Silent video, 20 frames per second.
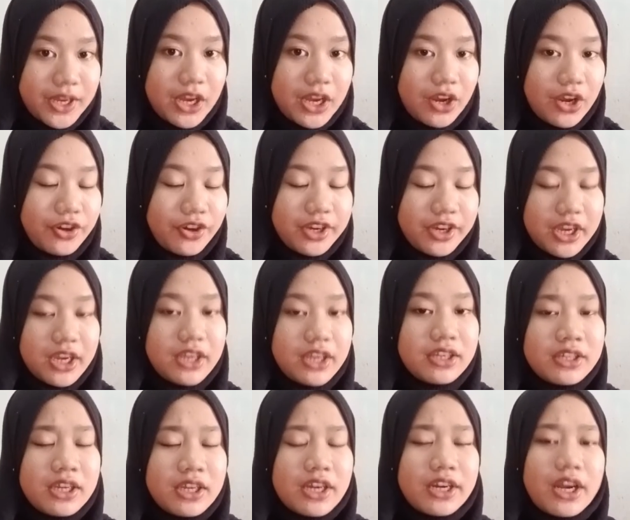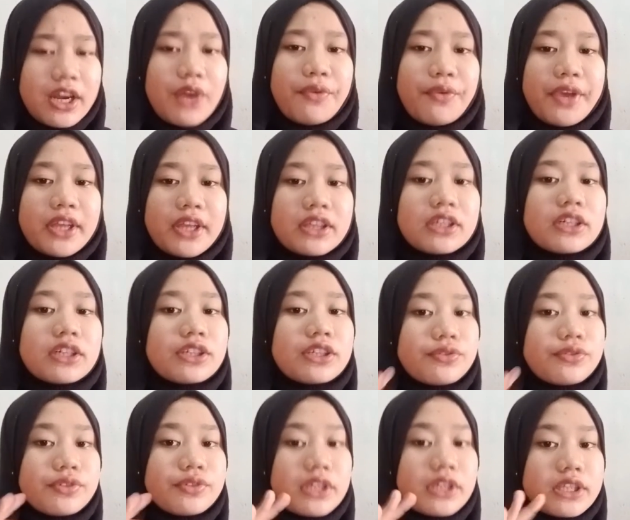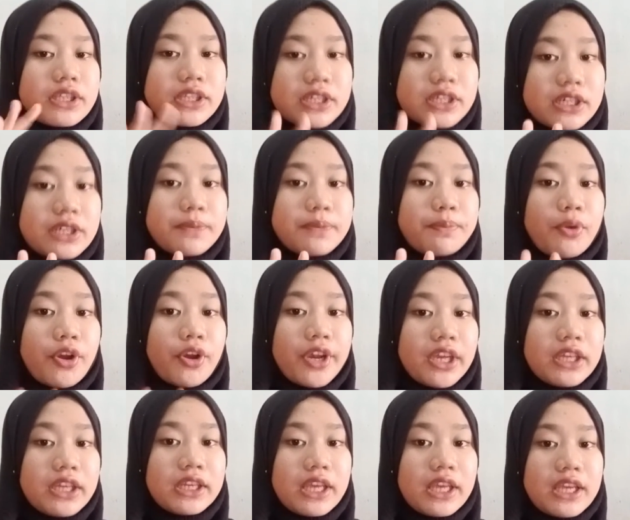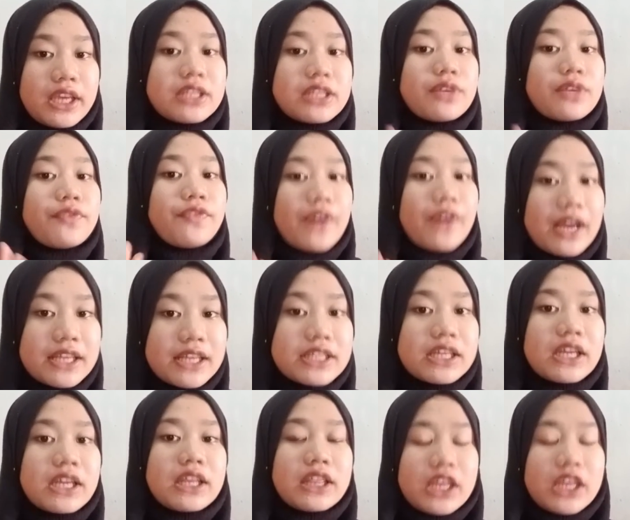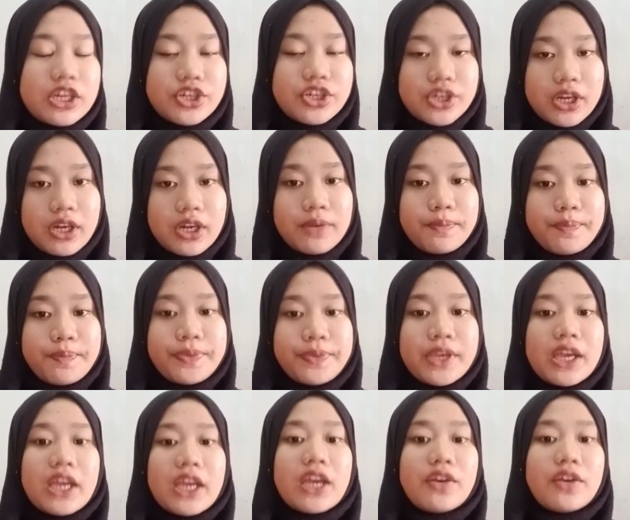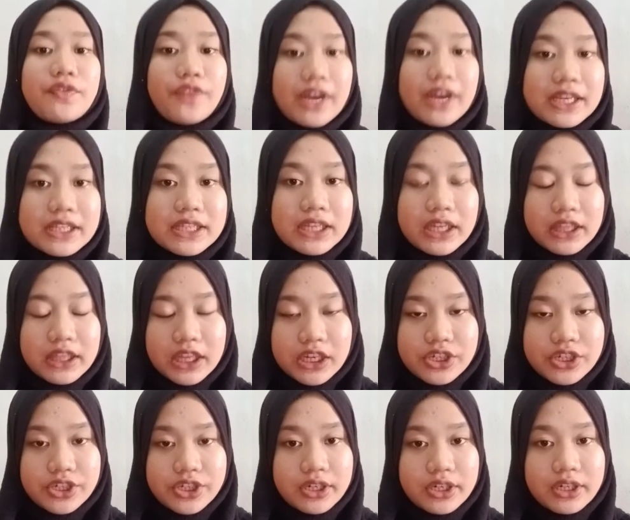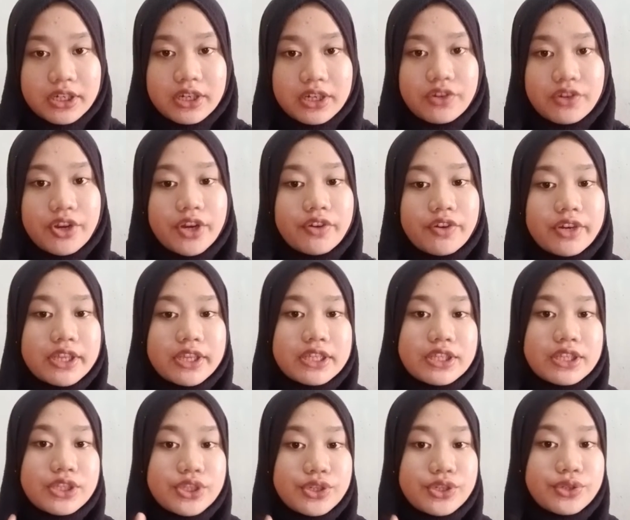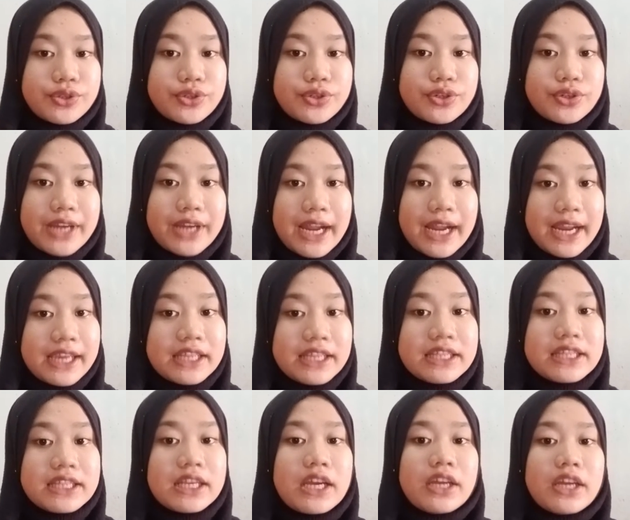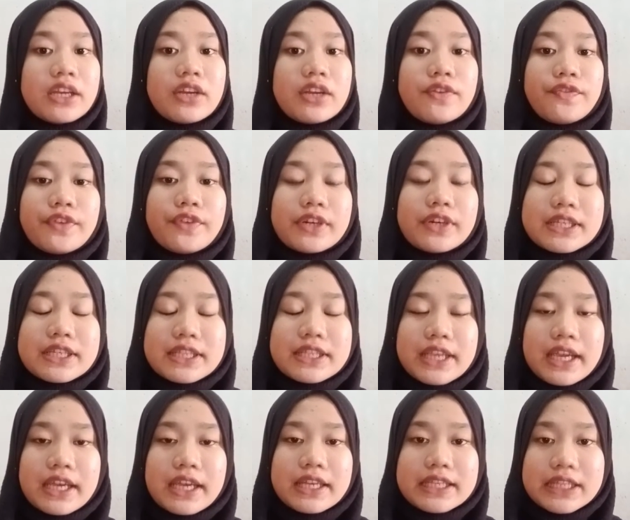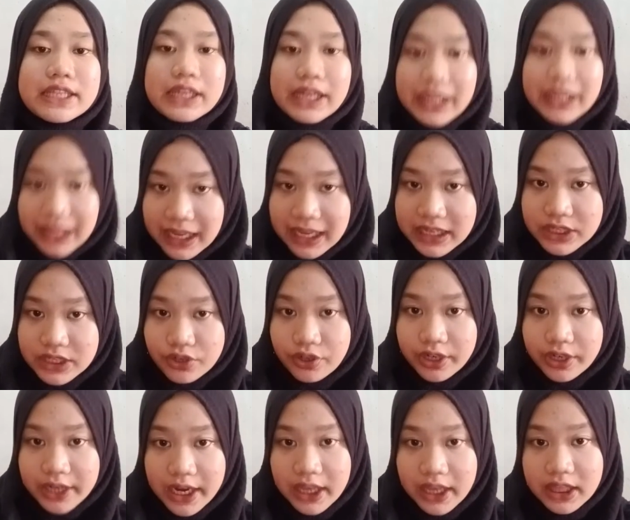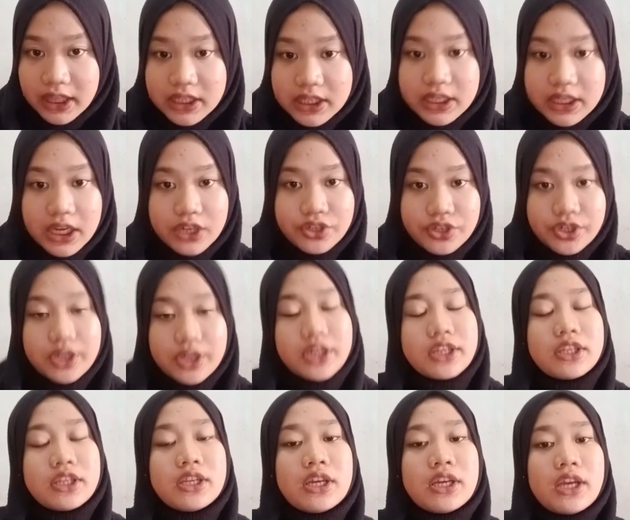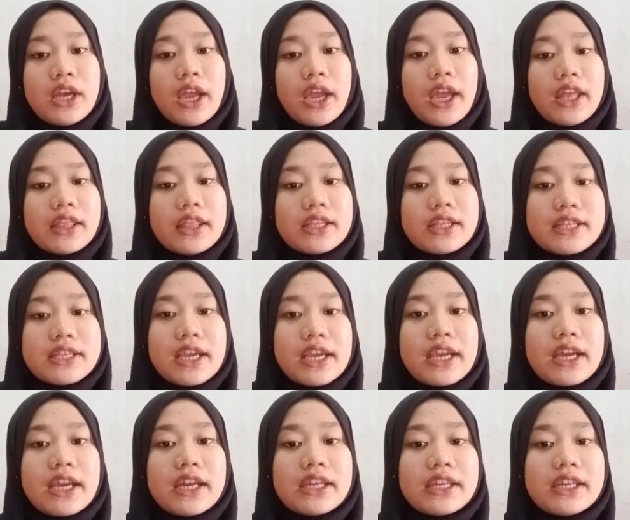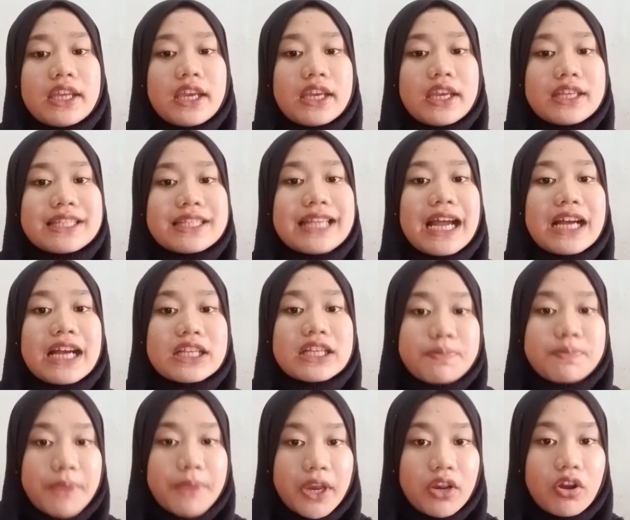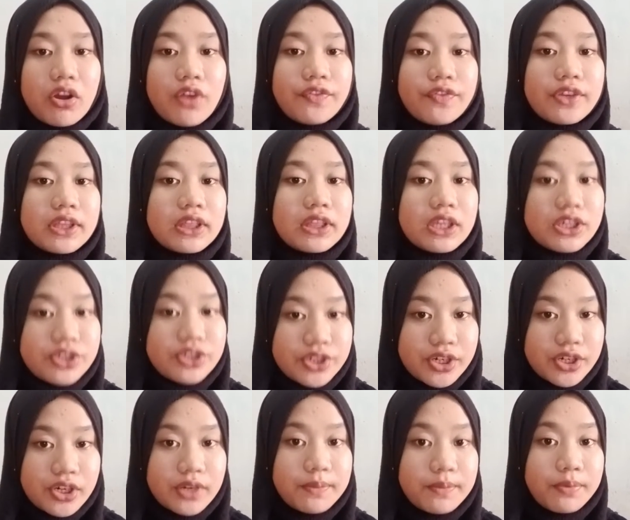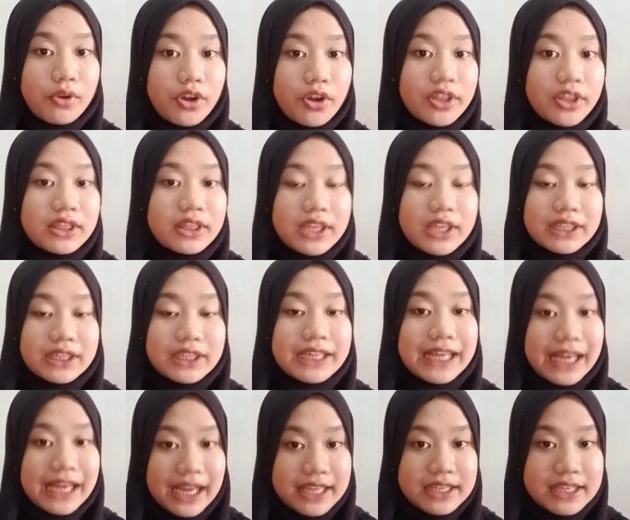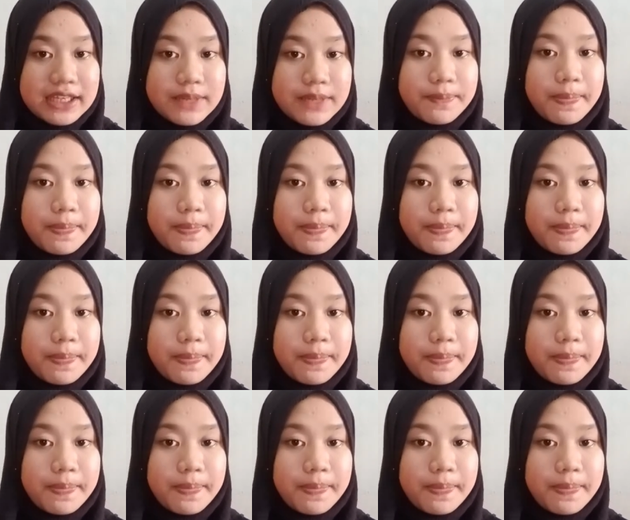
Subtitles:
Okay, now we enter to the third point is facilitation. In facilitation, there is two kinds. The first is class organization, and the second is aspect of the teacher-fronted class.